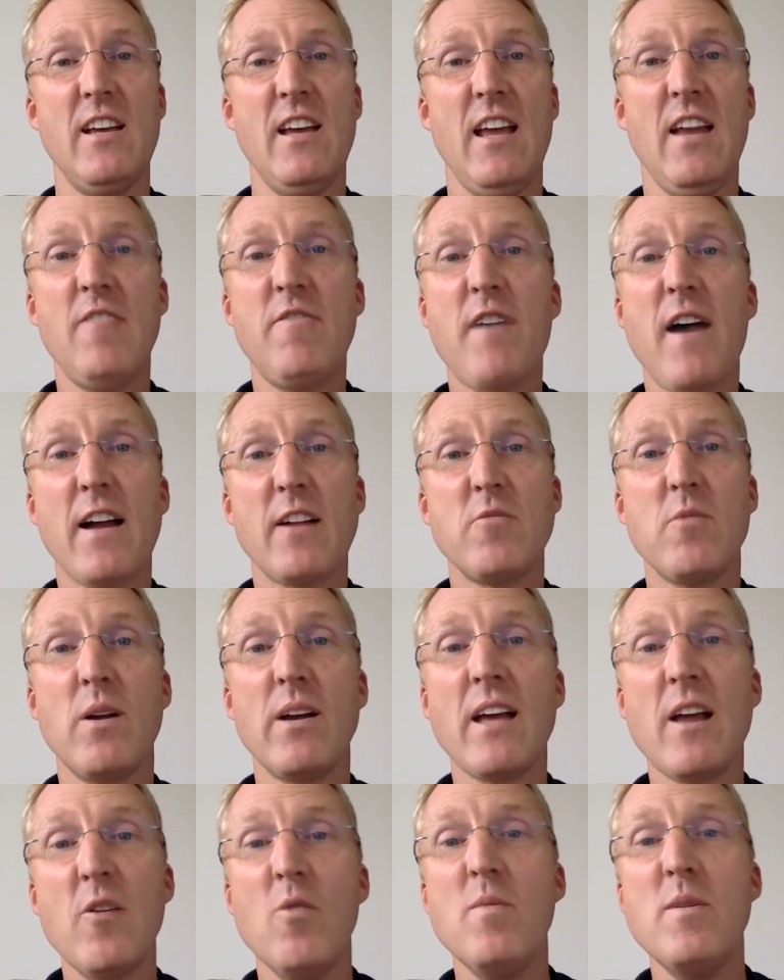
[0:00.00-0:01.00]
In fact, one
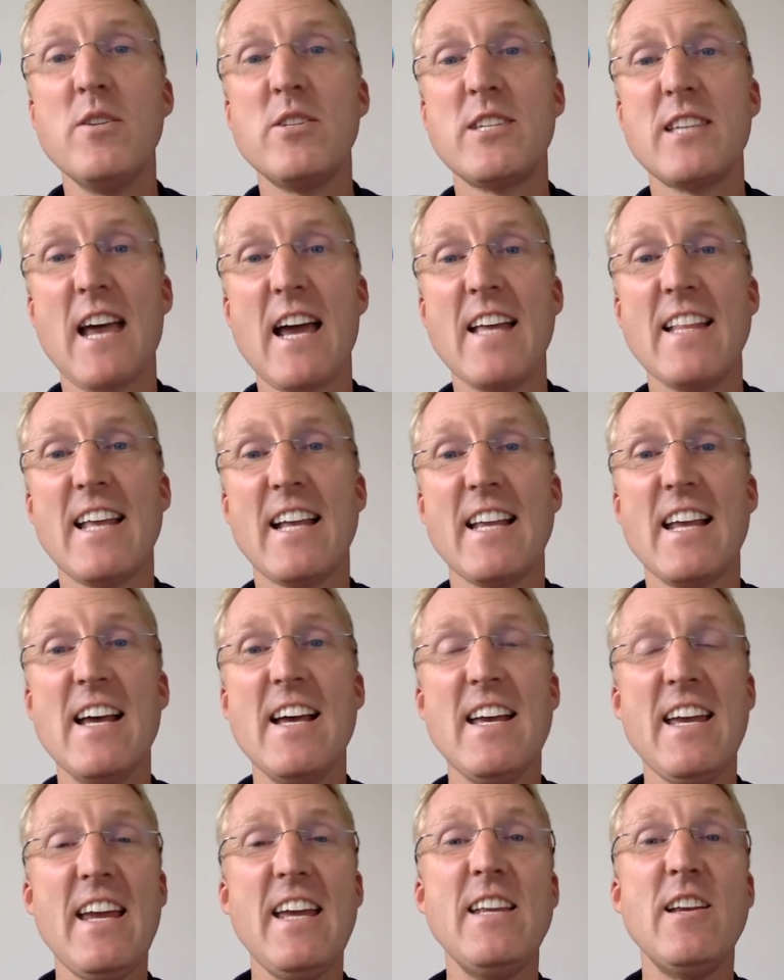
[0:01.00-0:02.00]
can almost say that
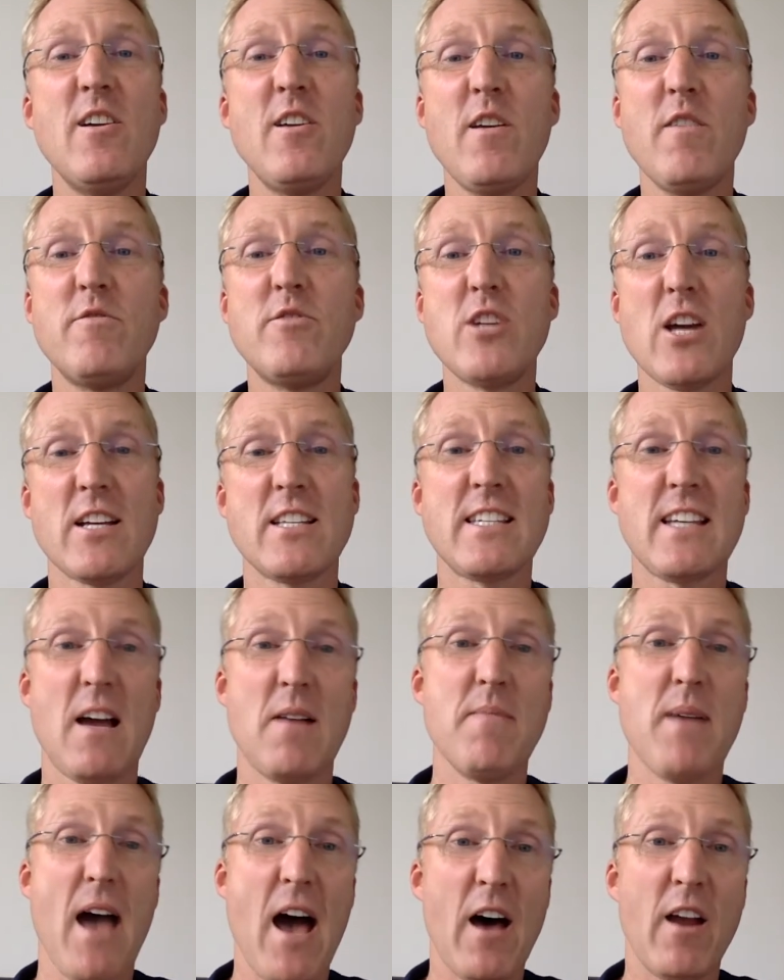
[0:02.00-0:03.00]
either you've just
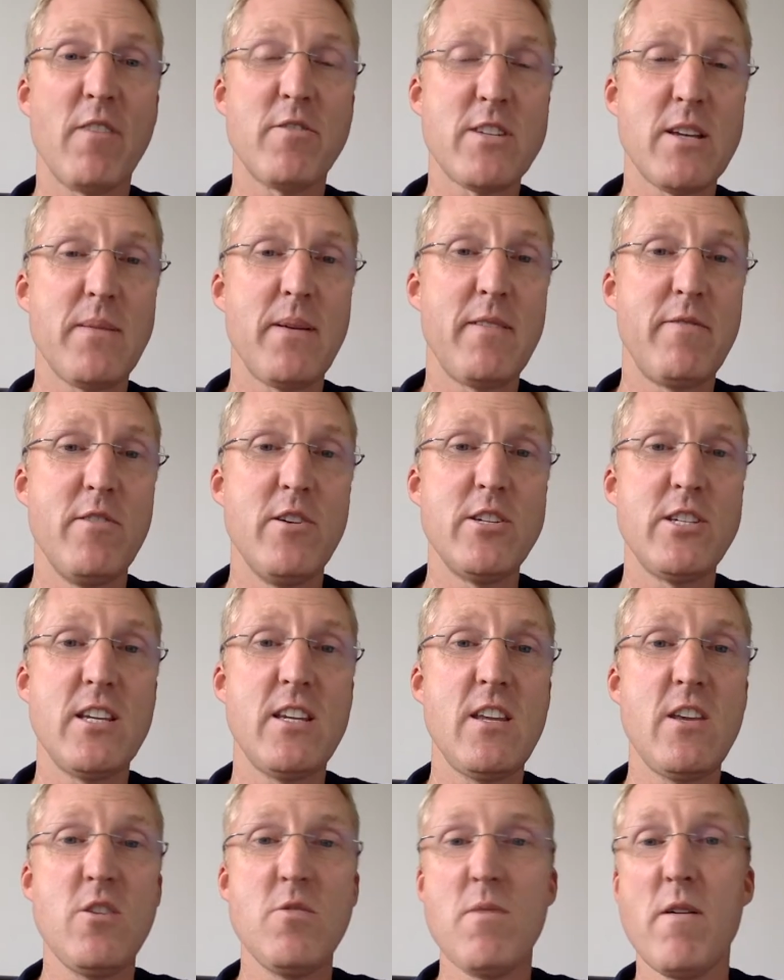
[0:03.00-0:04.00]
come out of some
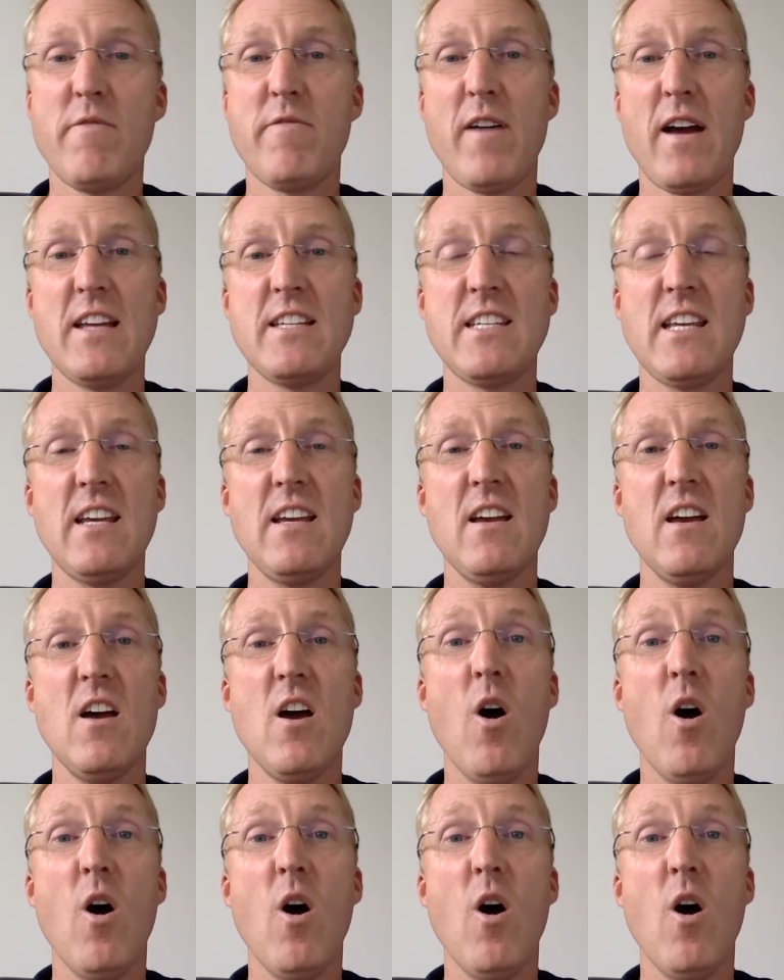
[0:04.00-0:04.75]
adversity you were facing,